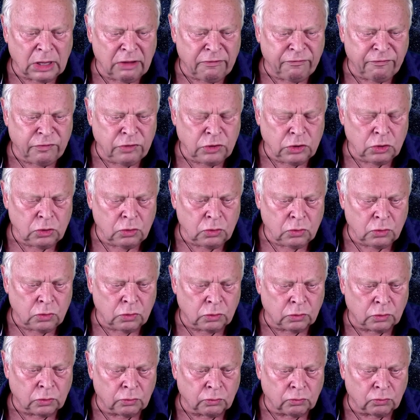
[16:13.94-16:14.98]
If
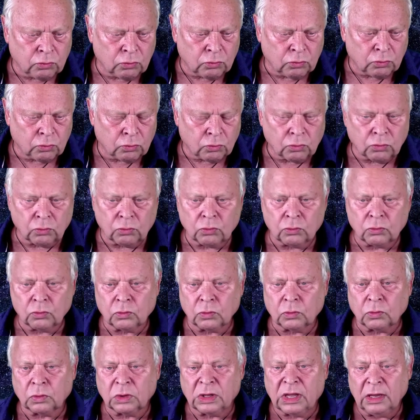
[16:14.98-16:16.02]
you
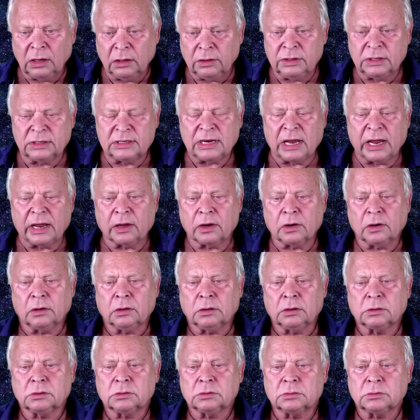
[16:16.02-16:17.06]
killed the
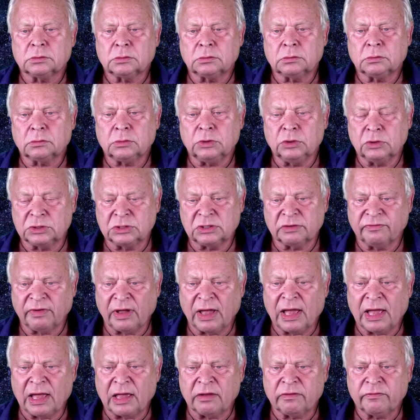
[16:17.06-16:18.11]
tiger, you
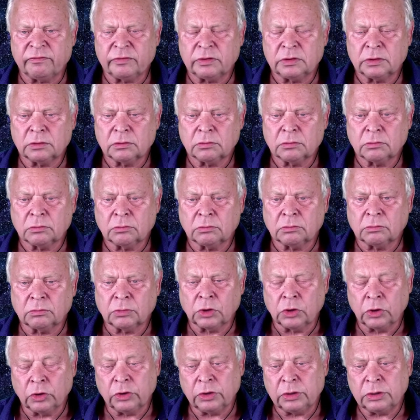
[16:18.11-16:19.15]
survived,
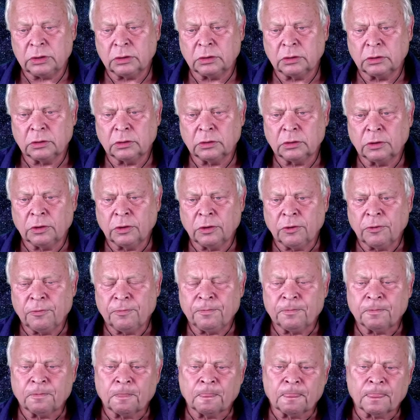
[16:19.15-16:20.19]
good.
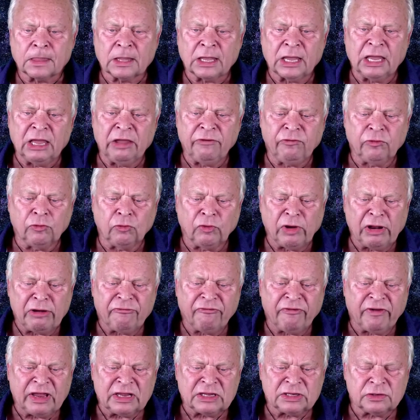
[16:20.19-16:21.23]
If you ran
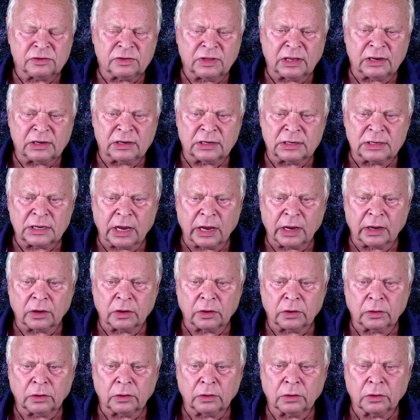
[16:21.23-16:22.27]
faster than the
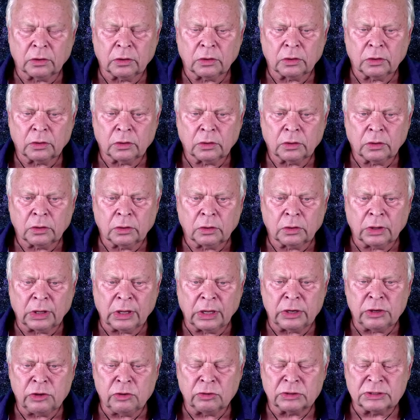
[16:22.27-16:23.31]
tiger
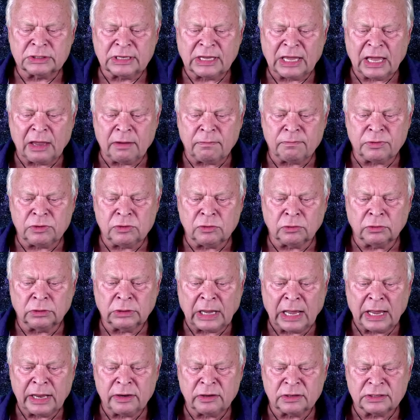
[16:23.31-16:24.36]
and you escaped, you
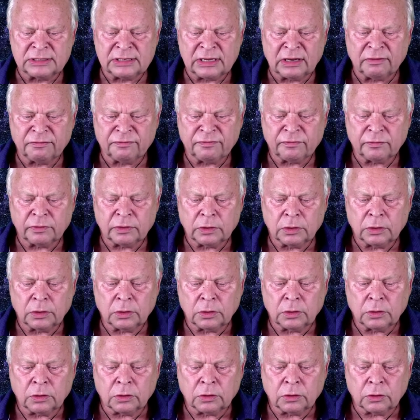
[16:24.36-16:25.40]
hide yourself,
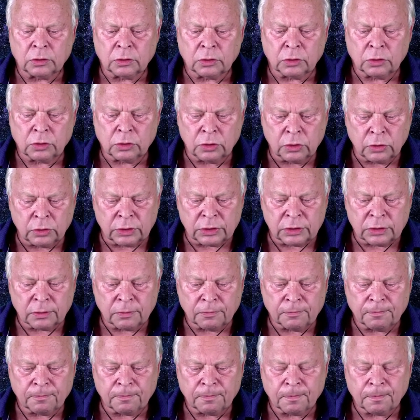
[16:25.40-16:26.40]
good.